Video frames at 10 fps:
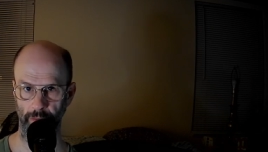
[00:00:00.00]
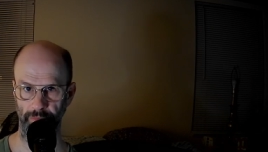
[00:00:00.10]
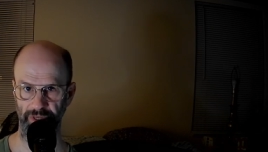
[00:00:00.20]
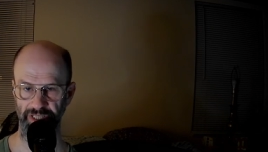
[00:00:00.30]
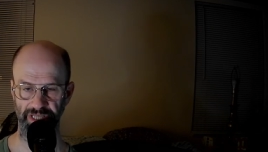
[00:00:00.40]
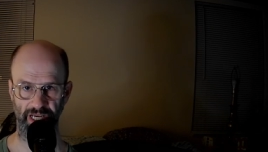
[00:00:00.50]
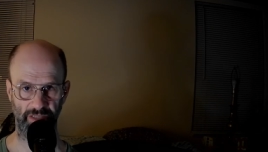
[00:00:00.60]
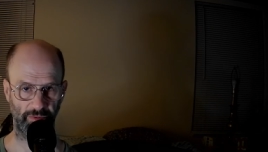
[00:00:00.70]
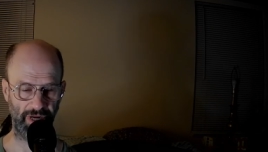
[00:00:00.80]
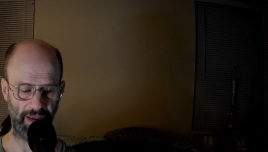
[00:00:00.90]
PC
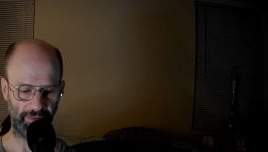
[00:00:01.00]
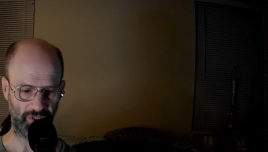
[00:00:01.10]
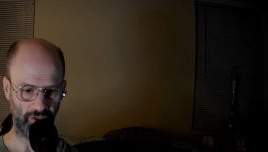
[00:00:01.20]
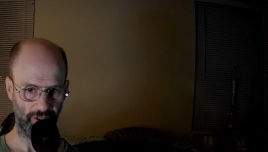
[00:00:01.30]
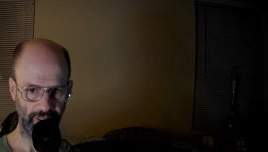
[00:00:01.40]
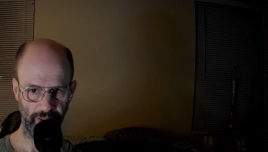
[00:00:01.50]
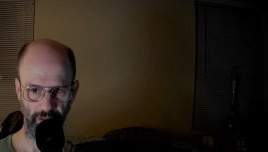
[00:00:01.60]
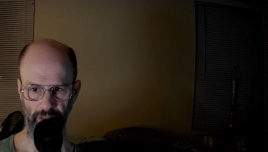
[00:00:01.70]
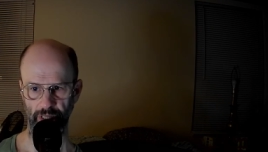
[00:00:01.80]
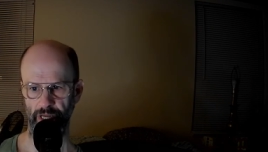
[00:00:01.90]
Expert Amateur
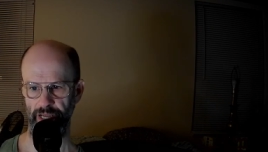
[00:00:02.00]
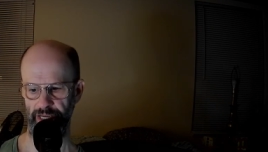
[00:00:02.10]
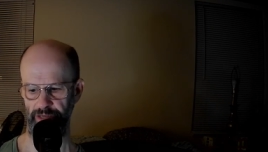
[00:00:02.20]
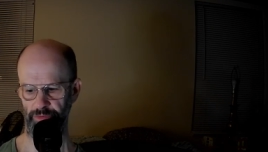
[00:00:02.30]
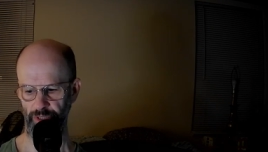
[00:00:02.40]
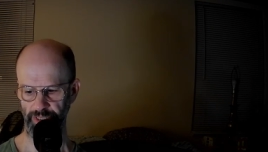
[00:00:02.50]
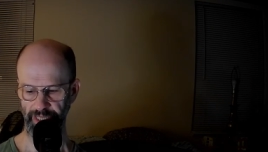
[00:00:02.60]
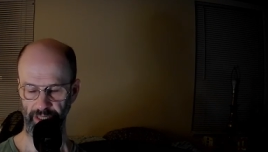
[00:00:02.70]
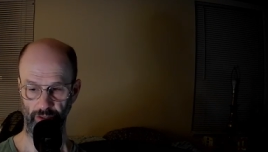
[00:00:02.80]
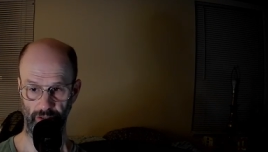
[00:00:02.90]
here, and we're going to
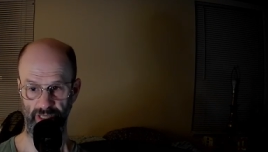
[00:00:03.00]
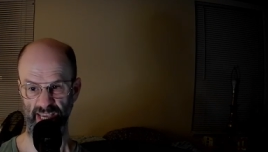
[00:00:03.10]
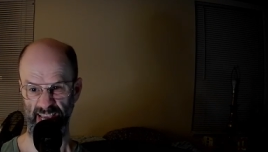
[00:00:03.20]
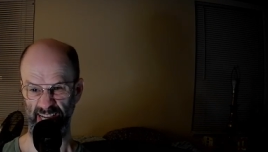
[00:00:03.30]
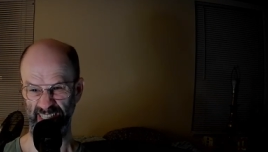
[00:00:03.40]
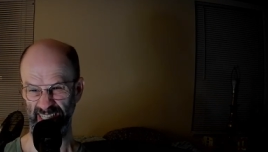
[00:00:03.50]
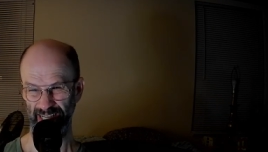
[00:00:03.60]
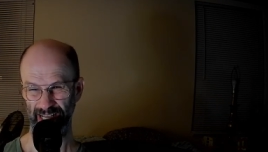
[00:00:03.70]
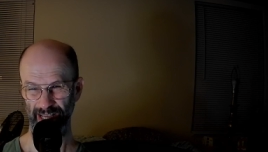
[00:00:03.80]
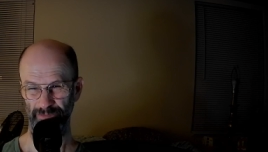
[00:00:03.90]
take a look at
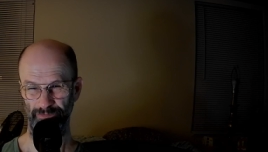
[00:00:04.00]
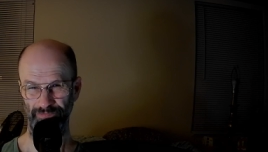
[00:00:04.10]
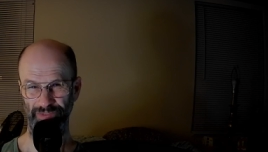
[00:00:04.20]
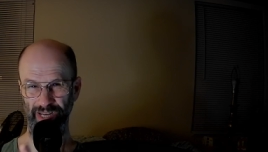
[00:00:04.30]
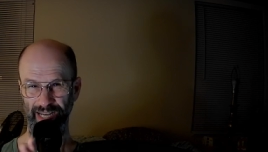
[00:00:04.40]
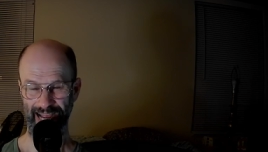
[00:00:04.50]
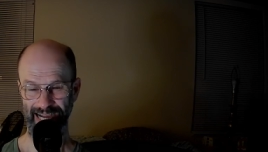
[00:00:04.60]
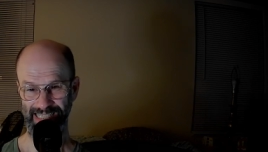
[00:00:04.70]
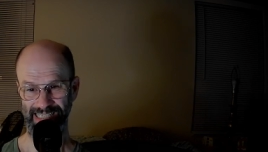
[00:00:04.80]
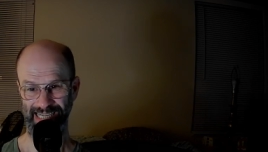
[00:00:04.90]
the
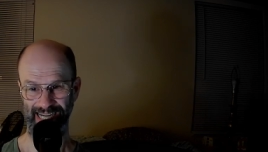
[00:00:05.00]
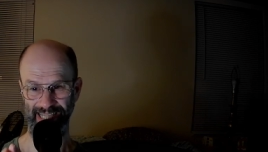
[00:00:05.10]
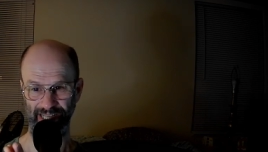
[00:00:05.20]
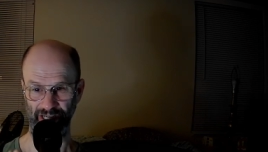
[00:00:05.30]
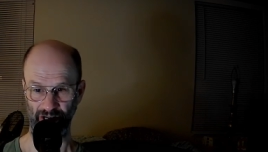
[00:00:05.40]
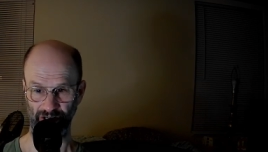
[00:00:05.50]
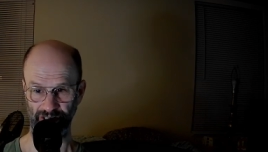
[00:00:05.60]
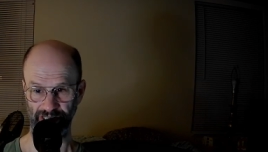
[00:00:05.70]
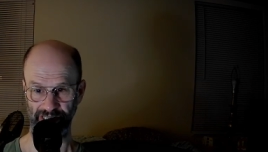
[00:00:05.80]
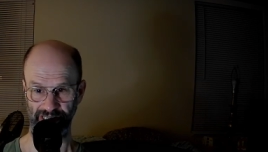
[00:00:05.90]
last and the
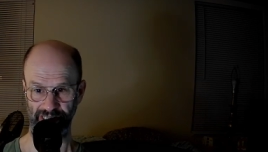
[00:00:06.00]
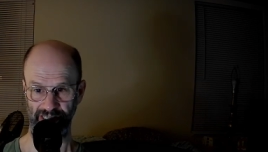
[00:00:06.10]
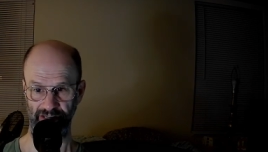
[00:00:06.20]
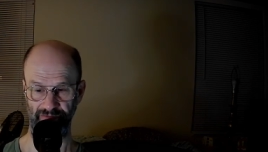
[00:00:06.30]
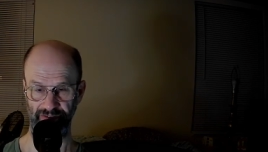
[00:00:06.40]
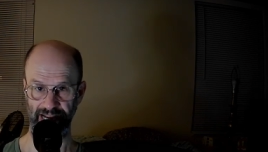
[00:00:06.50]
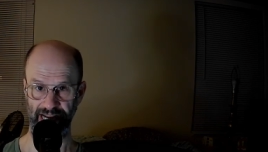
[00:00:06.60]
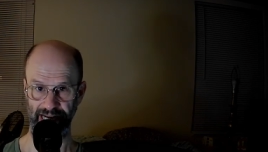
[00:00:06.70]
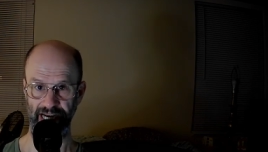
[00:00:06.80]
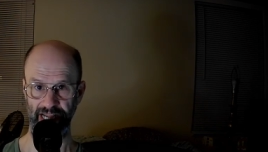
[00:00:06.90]
largest
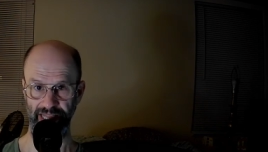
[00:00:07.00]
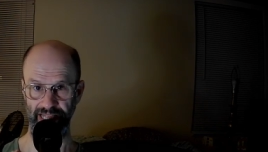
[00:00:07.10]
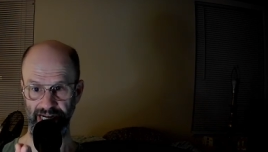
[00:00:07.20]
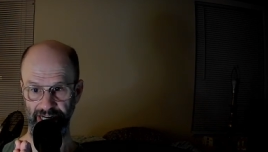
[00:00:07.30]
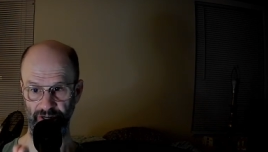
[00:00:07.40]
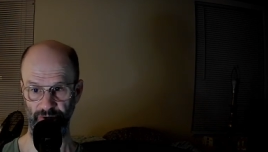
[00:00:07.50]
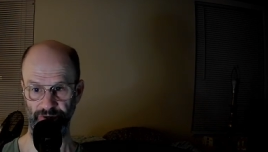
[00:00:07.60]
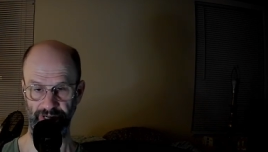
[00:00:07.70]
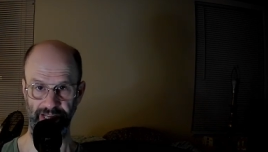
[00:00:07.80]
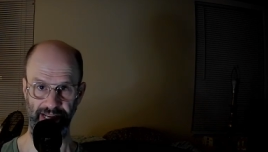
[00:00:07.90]
fan that I
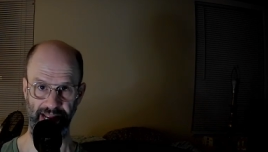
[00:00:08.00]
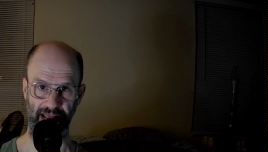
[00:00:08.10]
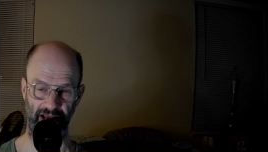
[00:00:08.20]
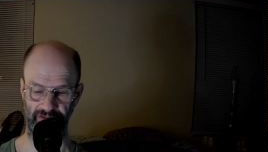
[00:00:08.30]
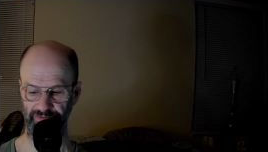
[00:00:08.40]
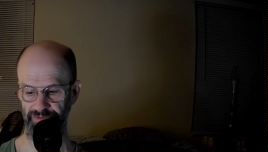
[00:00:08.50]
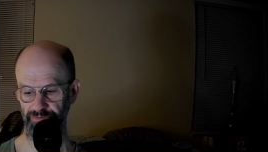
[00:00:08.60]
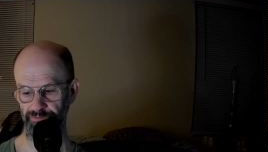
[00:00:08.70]
currently have.